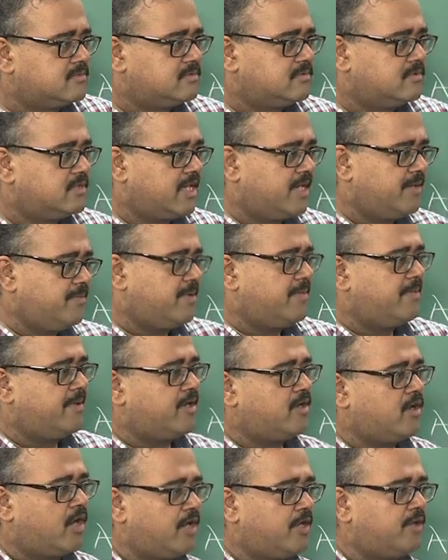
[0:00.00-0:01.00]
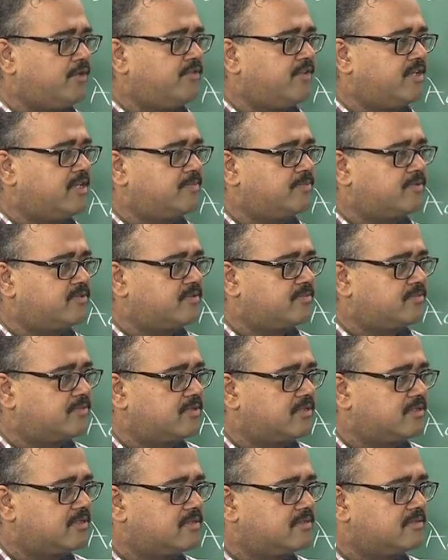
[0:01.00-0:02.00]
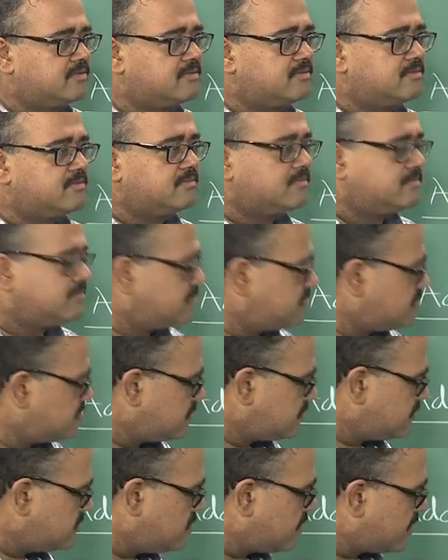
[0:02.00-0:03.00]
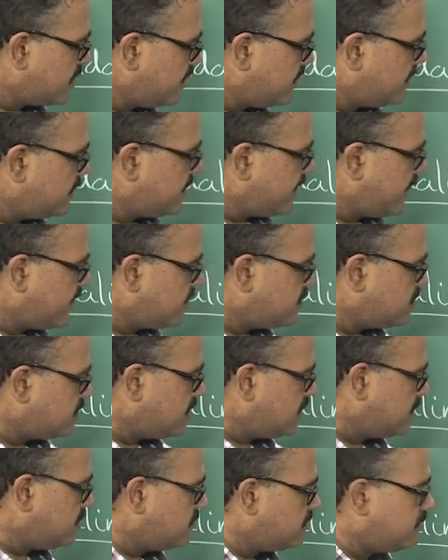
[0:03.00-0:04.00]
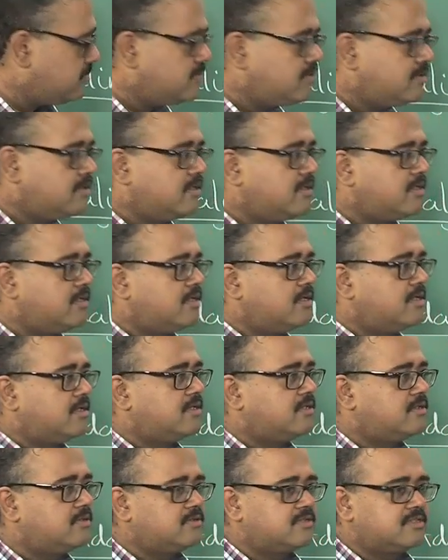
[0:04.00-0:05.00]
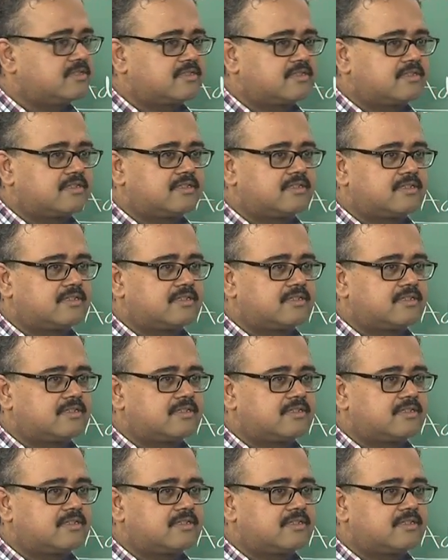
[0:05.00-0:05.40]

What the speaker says: You can implement a NOT using a perceptron. Okay, great. So now do this.